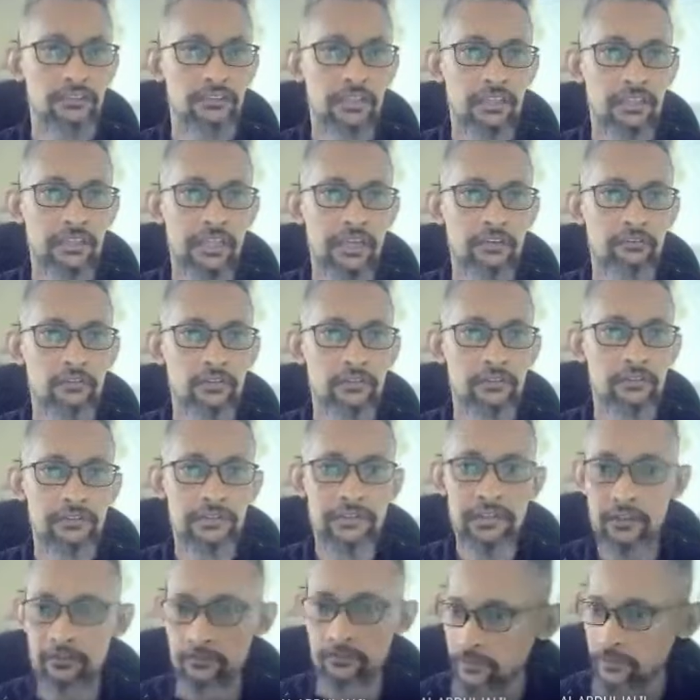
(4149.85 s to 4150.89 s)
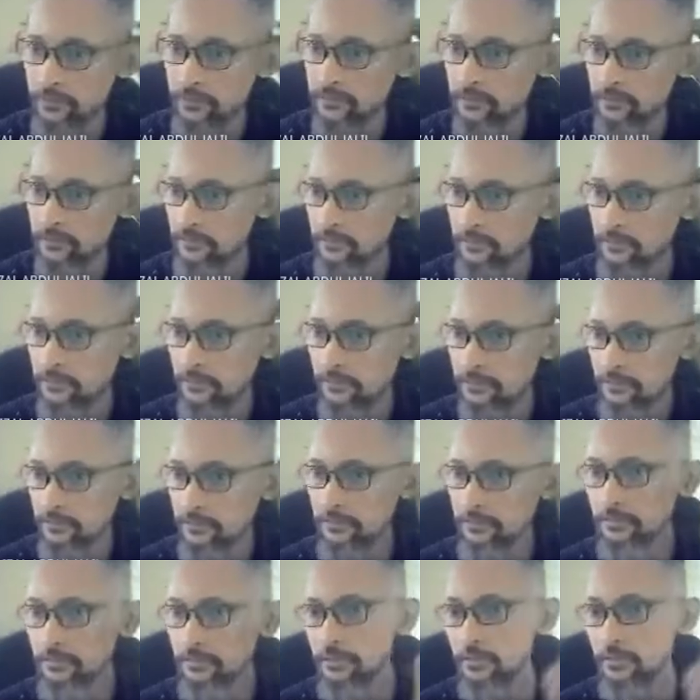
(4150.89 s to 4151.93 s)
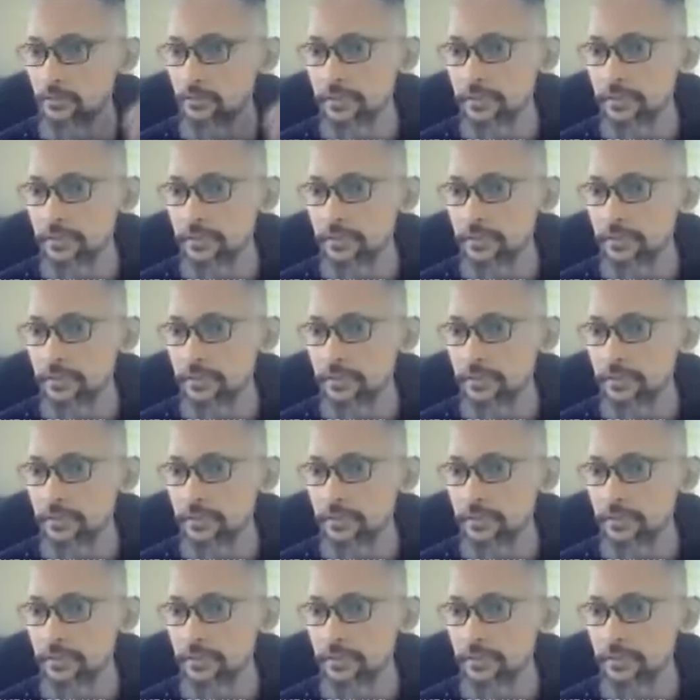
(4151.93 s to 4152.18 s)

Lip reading: levels there first, right?